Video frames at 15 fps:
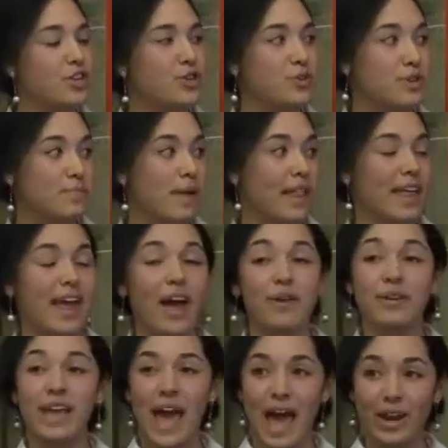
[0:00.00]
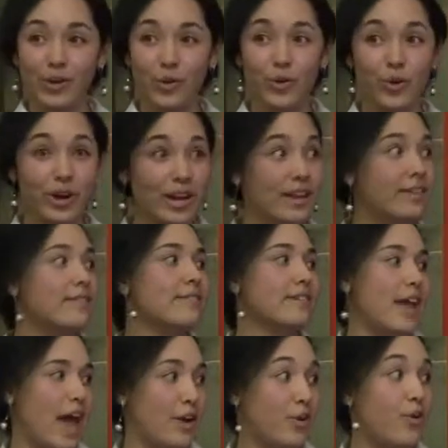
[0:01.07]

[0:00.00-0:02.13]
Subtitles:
to spelling out category 1,